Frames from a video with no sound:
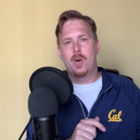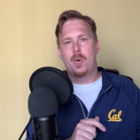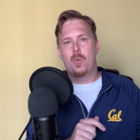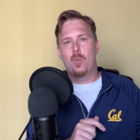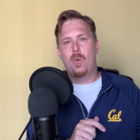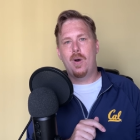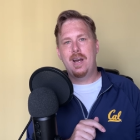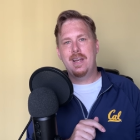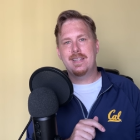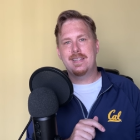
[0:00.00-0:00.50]

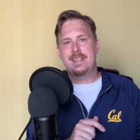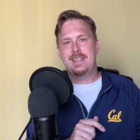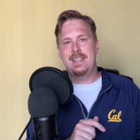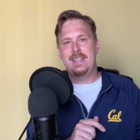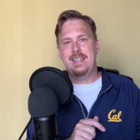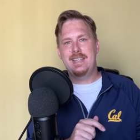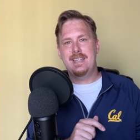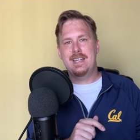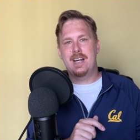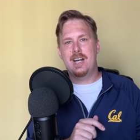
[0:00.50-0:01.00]
what
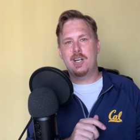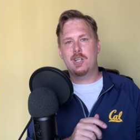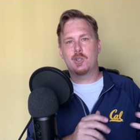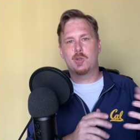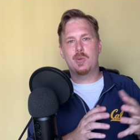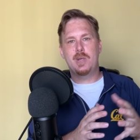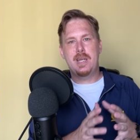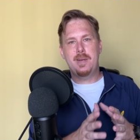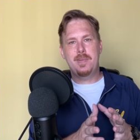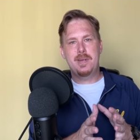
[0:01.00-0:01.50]
the
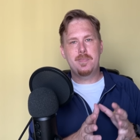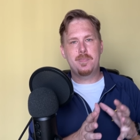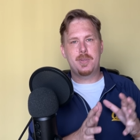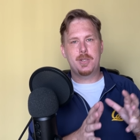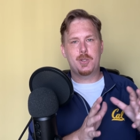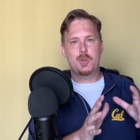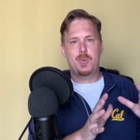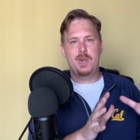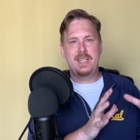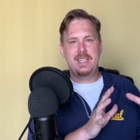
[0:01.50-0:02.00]
agreement
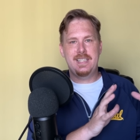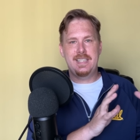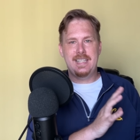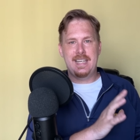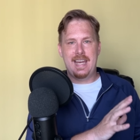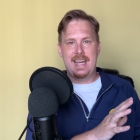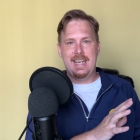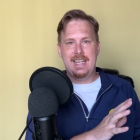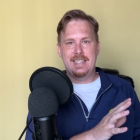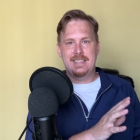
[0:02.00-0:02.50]
between the
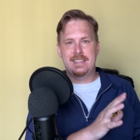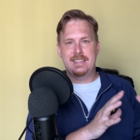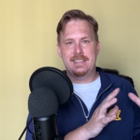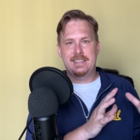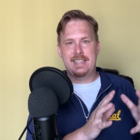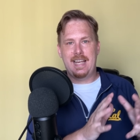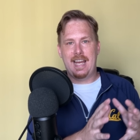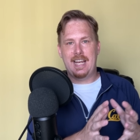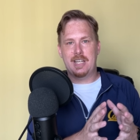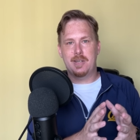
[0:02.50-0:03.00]
A's and
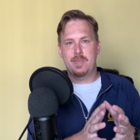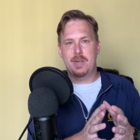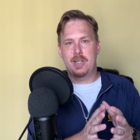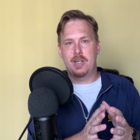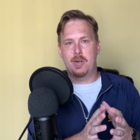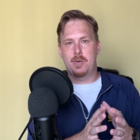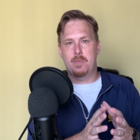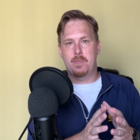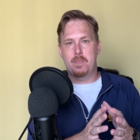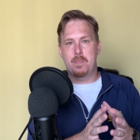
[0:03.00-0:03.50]
Sacramento